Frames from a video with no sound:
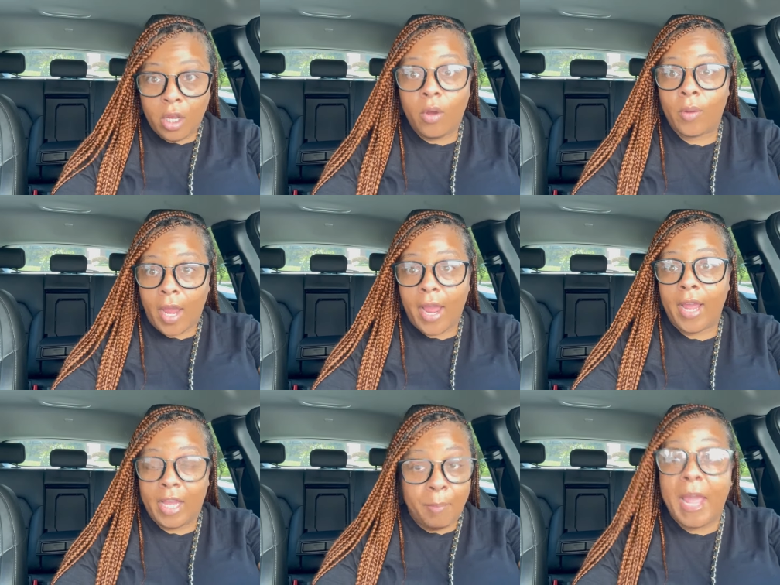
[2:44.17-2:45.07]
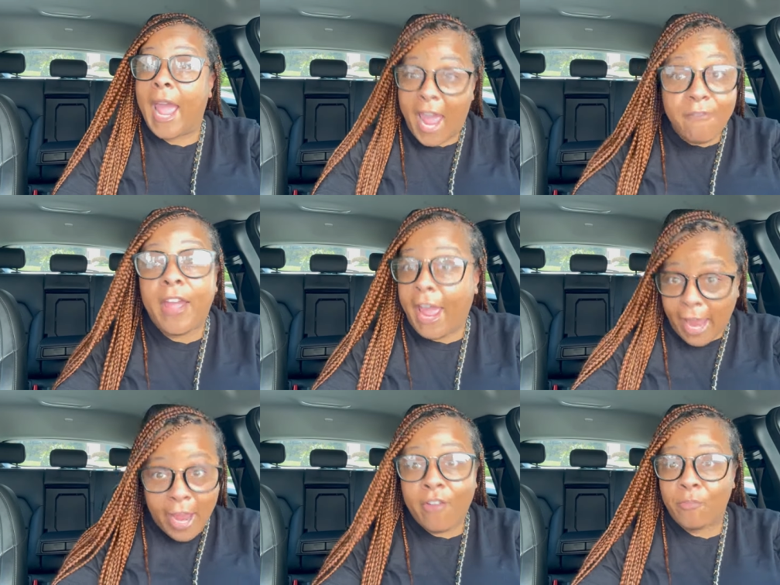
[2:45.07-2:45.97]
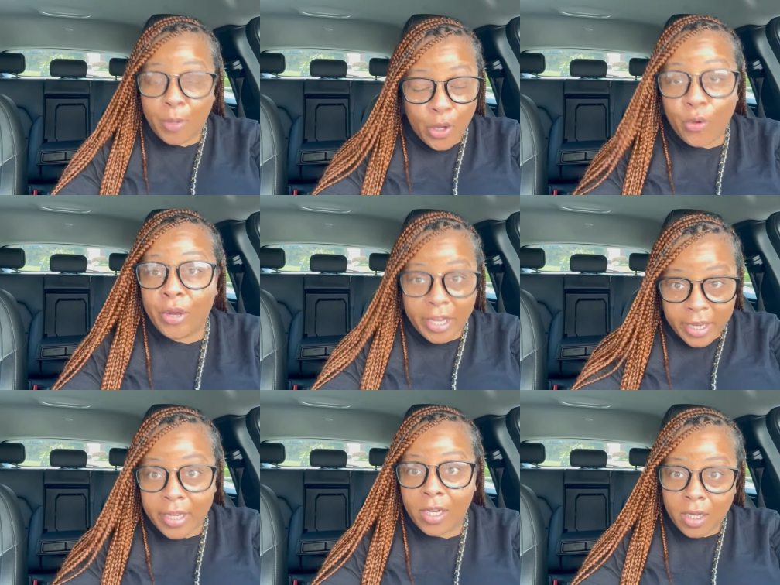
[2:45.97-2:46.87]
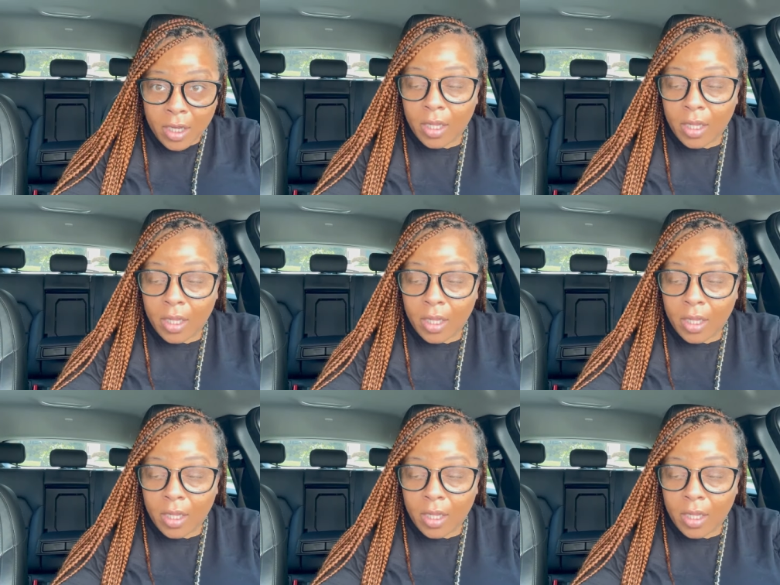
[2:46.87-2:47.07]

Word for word: Okay. Give me a half and half. Period.